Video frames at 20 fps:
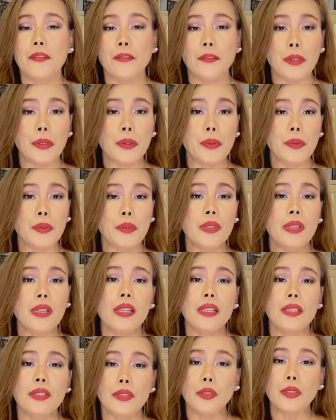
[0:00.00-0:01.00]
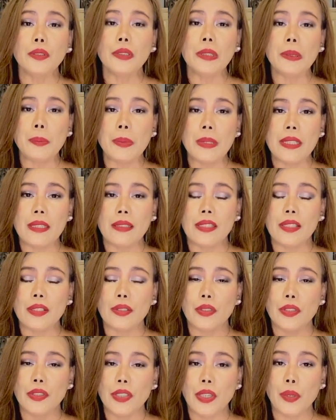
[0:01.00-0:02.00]
few jewelry pieces
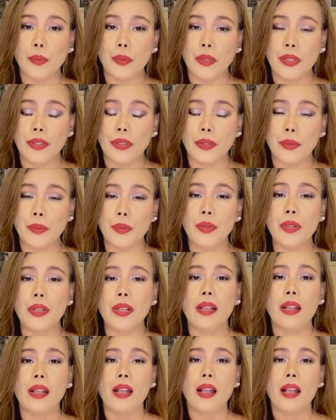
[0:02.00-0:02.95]
to share with you.